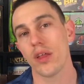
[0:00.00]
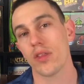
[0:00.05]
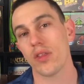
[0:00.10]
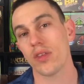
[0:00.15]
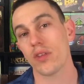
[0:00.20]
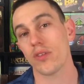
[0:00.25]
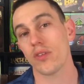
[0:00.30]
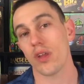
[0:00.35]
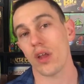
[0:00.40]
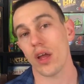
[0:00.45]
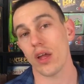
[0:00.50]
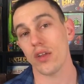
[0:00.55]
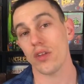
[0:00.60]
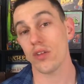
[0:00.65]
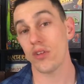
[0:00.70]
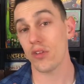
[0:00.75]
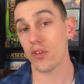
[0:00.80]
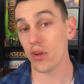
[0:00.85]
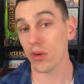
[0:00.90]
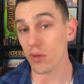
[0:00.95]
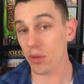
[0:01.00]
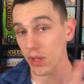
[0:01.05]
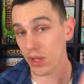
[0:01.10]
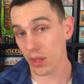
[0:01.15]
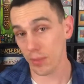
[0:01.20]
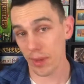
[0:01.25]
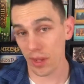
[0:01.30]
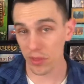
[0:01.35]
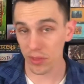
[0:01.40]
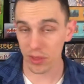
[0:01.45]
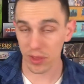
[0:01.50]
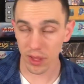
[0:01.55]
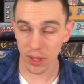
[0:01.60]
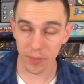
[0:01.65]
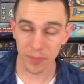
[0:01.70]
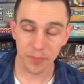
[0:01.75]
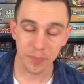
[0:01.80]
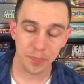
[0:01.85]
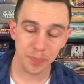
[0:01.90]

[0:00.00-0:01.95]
Things that I don't like about the game.